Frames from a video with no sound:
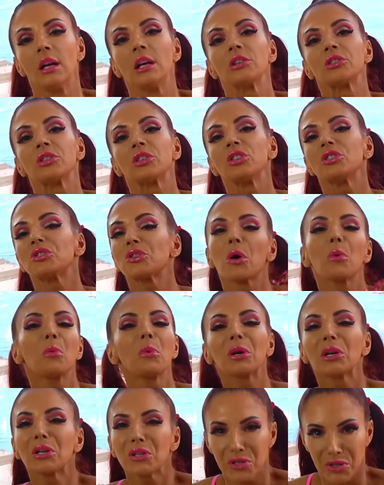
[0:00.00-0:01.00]
So you don't
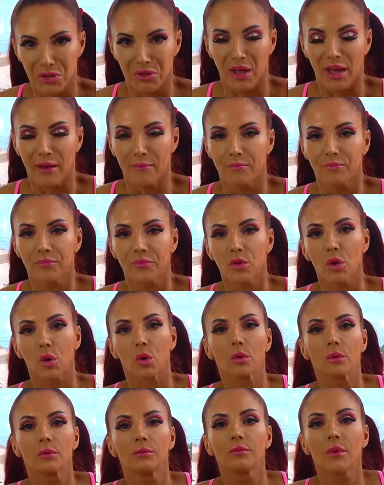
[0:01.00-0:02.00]
want to do that.
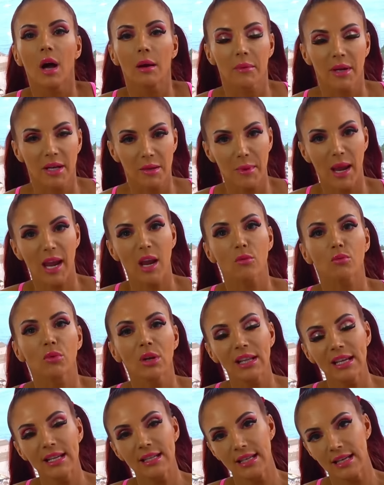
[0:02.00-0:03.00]
Look, I'm going to make it
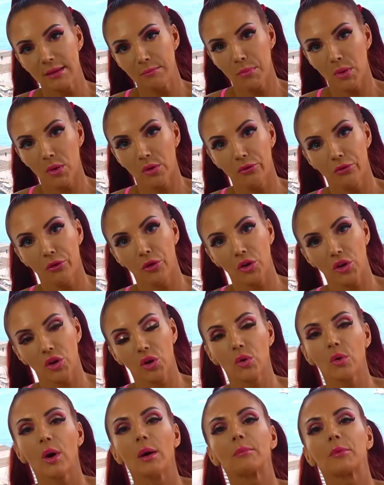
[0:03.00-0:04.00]
really simple for
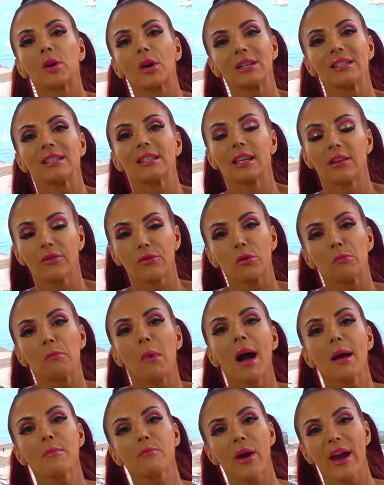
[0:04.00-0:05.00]
you. I'm going to give you
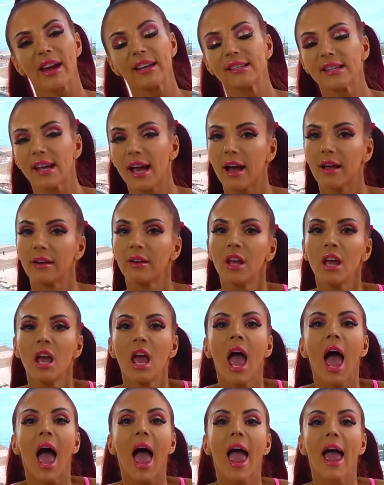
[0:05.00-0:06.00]
my breakdown
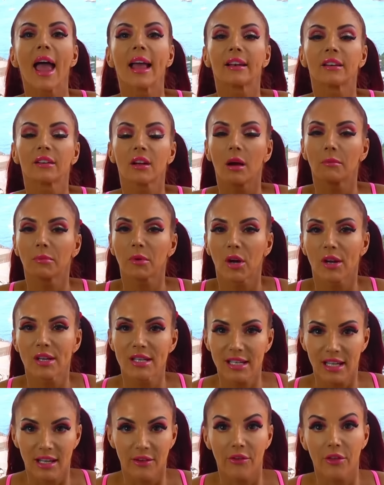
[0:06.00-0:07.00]
and I'm going
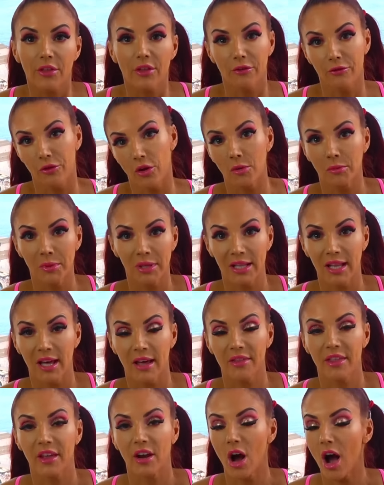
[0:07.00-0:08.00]
to give you the
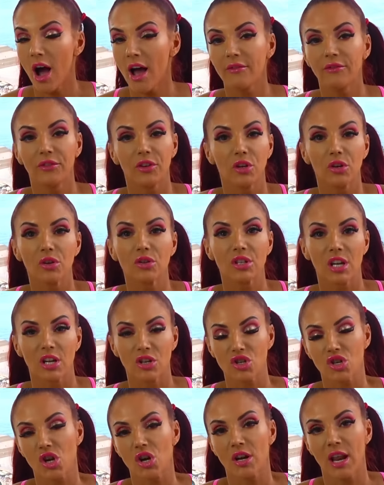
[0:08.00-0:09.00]
formula that I've used
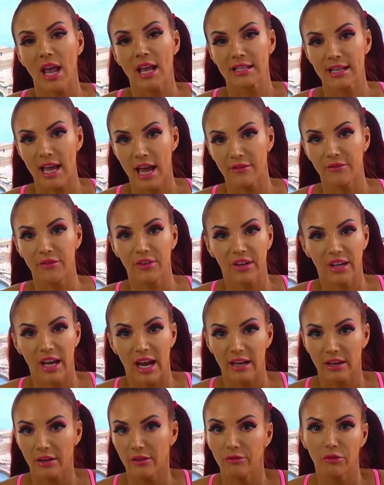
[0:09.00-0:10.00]
and Jon has
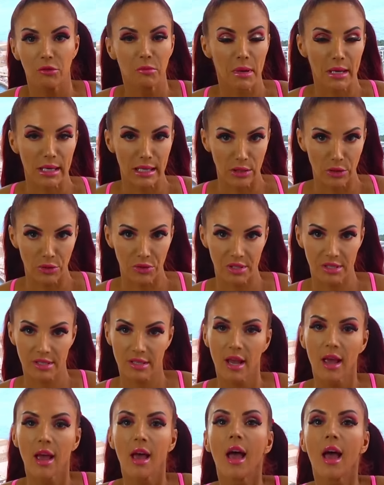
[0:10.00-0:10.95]
advocated for to use.